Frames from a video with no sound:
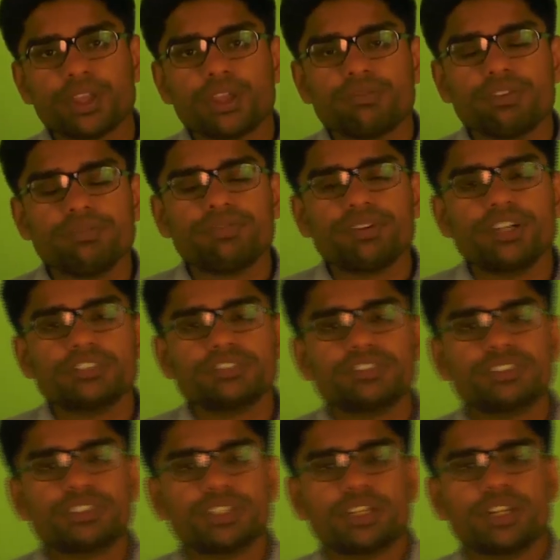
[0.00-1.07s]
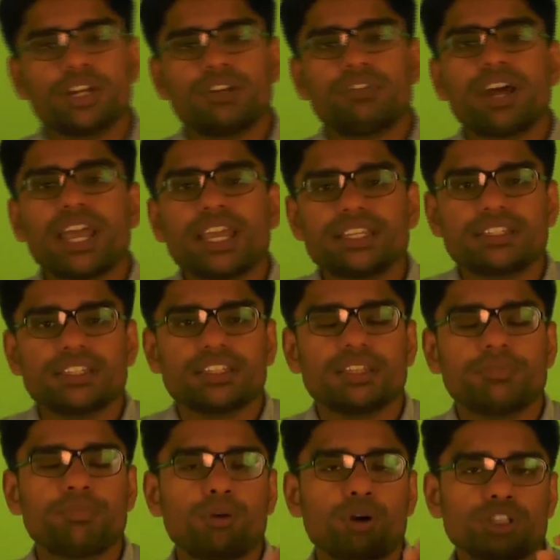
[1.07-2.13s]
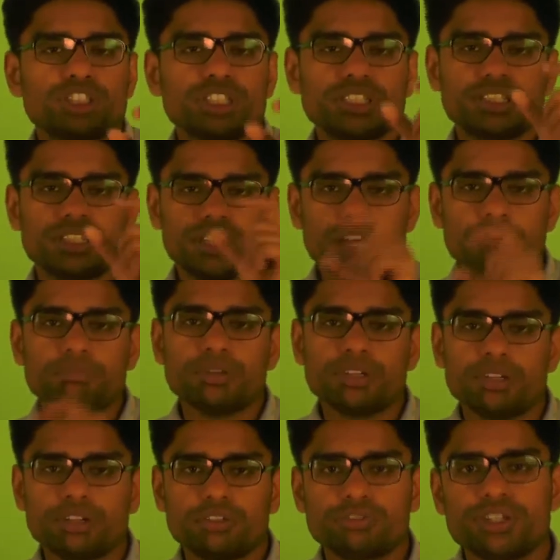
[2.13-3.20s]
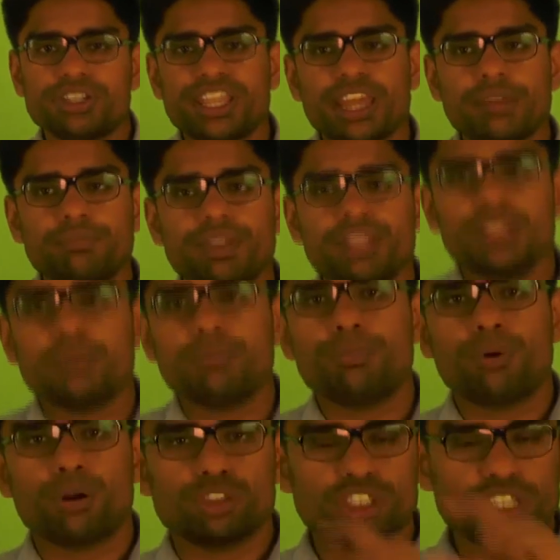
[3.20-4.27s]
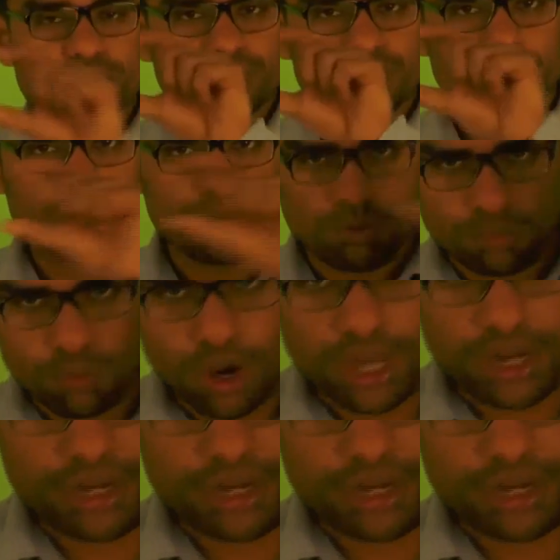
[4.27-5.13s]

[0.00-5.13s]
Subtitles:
we first write the project number, so it can be project 1,